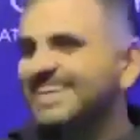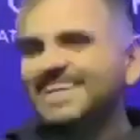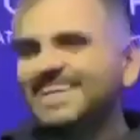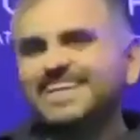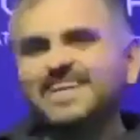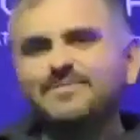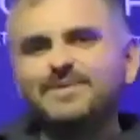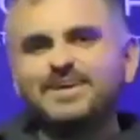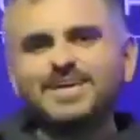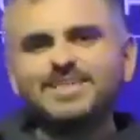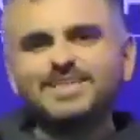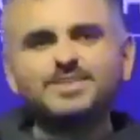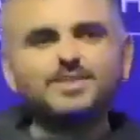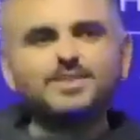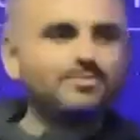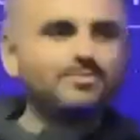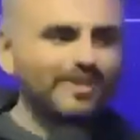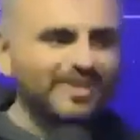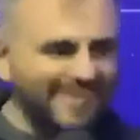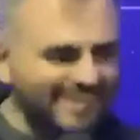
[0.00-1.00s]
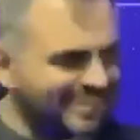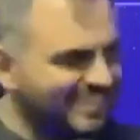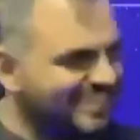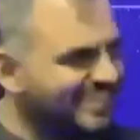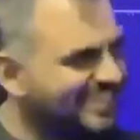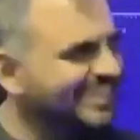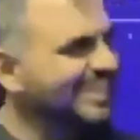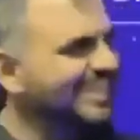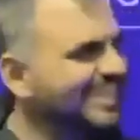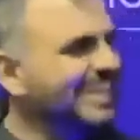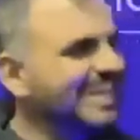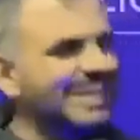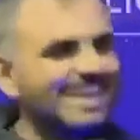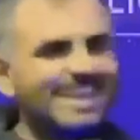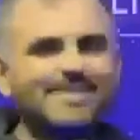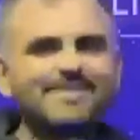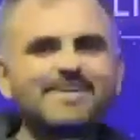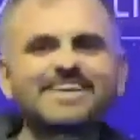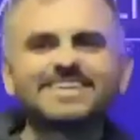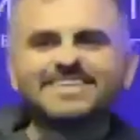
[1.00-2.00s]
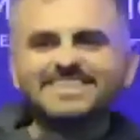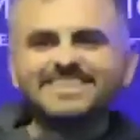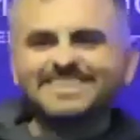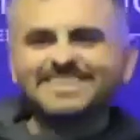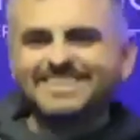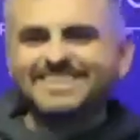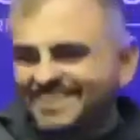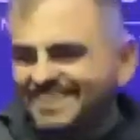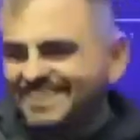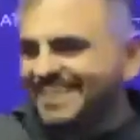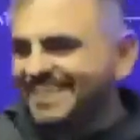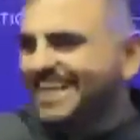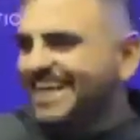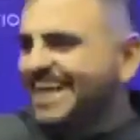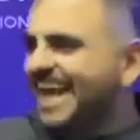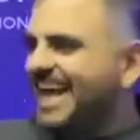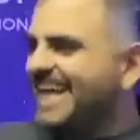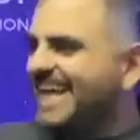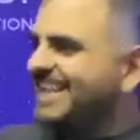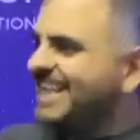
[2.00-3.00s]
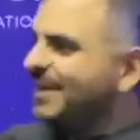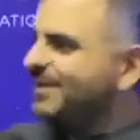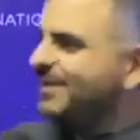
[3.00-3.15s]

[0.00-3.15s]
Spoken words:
because you preach, They make a decision, and then you